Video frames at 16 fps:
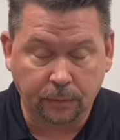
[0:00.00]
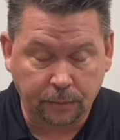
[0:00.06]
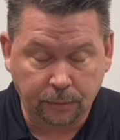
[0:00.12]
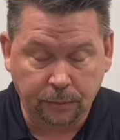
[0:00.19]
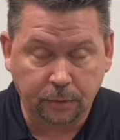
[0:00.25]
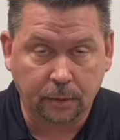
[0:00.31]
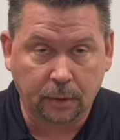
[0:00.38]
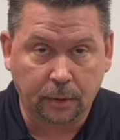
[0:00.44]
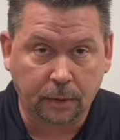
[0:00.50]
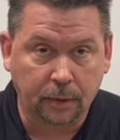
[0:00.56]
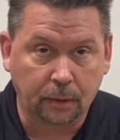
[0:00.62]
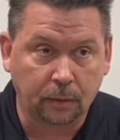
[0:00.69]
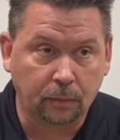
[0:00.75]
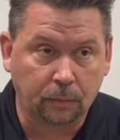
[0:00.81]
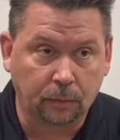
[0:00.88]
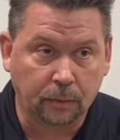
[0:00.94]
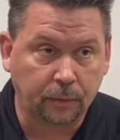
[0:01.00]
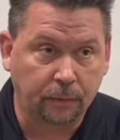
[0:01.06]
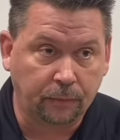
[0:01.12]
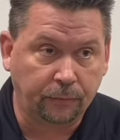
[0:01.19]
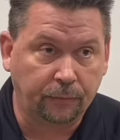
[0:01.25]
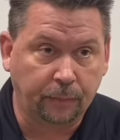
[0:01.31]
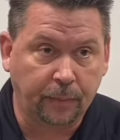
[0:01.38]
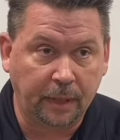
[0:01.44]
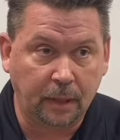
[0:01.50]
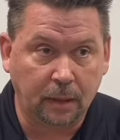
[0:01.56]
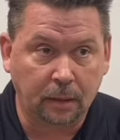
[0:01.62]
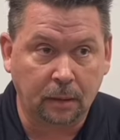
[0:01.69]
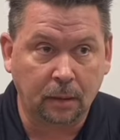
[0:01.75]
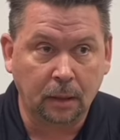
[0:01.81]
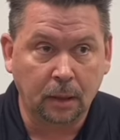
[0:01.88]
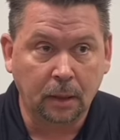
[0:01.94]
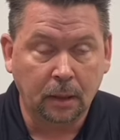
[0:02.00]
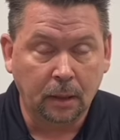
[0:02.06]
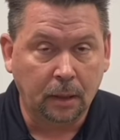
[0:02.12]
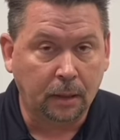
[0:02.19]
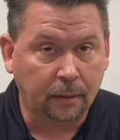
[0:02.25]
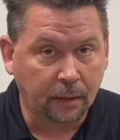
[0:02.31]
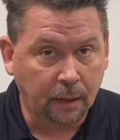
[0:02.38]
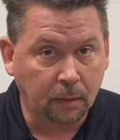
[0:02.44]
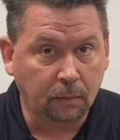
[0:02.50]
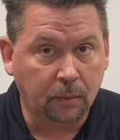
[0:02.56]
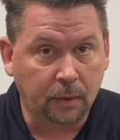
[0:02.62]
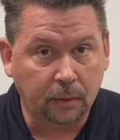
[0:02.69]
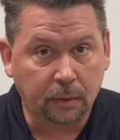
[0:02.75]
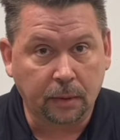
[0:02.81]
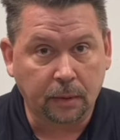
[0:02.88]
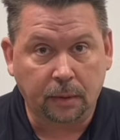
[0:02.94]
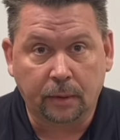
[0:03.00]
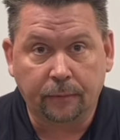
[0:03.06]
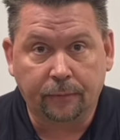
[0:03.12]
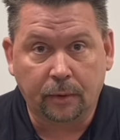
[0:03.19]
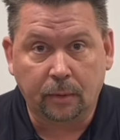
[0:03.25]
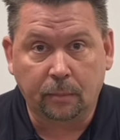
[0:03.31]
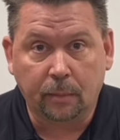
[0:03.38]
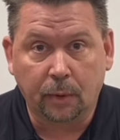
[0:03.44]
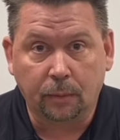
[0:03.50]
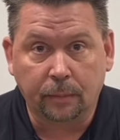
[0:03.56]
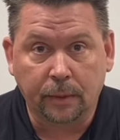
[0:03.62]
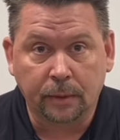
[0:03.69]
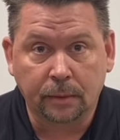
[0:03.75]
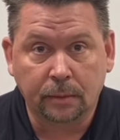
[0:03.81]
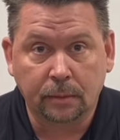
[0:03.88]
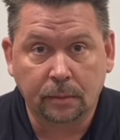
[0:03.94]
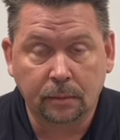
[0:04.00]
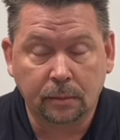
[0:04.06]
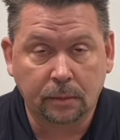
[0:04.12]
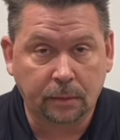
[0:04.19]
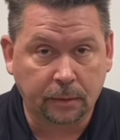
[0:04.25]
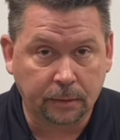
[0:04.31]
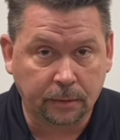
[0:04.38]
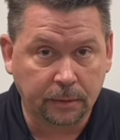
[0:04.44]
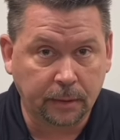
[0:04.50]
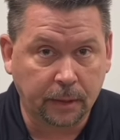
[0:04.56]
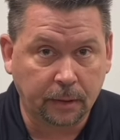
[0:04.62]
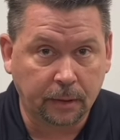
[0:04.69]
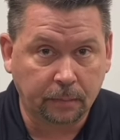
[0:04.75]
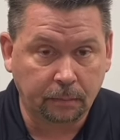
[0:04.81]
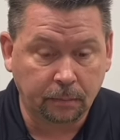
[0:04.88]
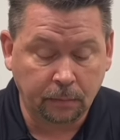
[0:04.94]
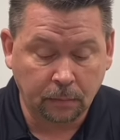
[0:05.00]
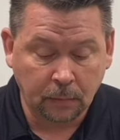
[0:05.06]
You should already know where you've been and that way you can live in the moment. Do you understand?